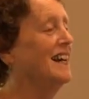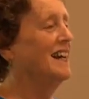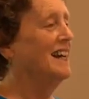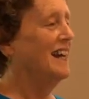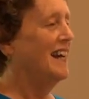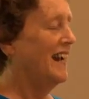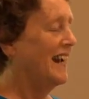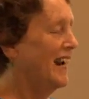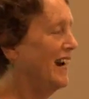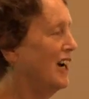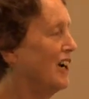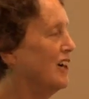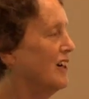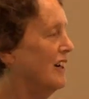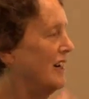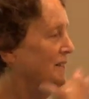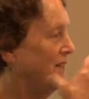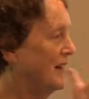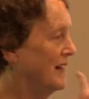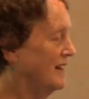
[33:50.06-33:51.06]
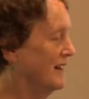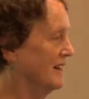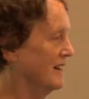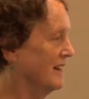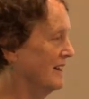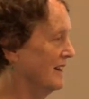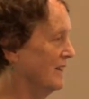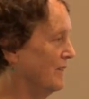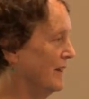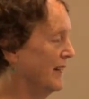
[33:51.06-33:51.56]
air and then
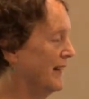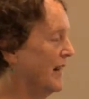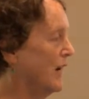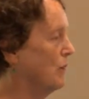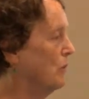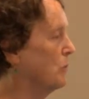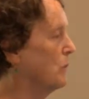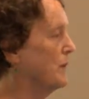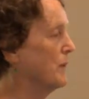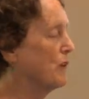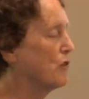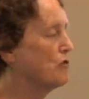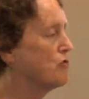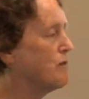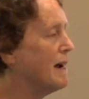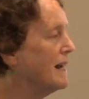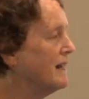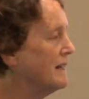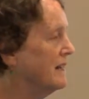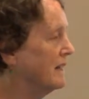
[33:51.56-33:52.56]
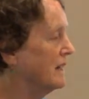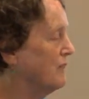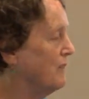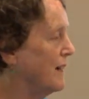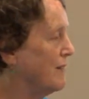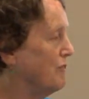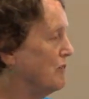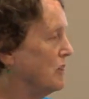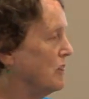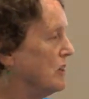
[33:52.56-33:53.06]
giving it out with a great deal of
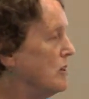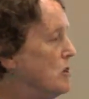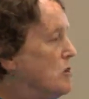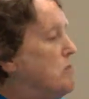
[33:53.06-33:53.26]
effort